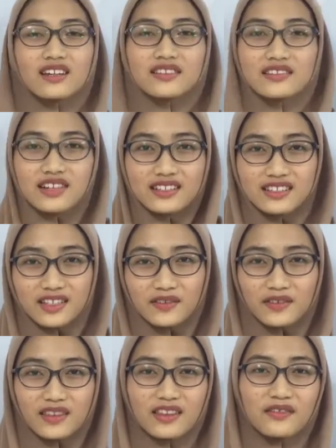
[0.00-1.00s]

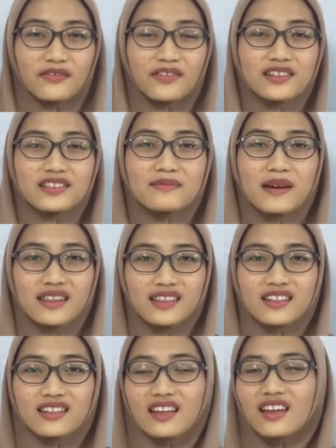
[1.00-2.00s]
Contrasting with the first
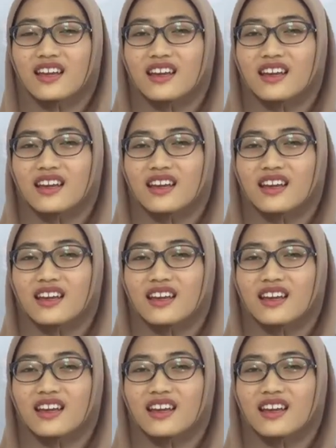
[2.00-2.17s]
method,